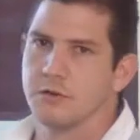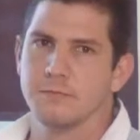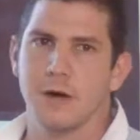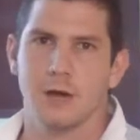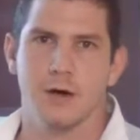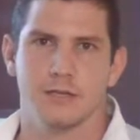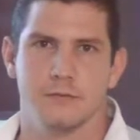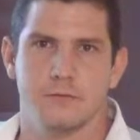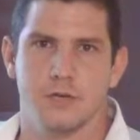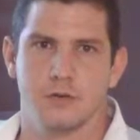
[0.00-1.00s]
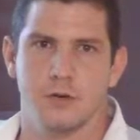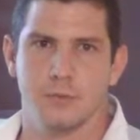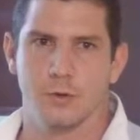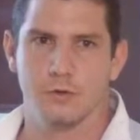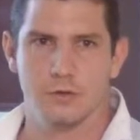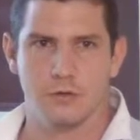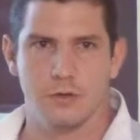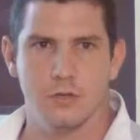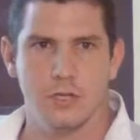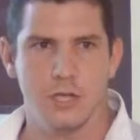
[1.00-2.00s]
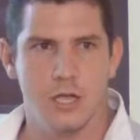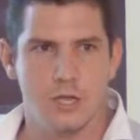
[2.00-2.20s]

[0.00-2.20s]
of bioactive natural products, not only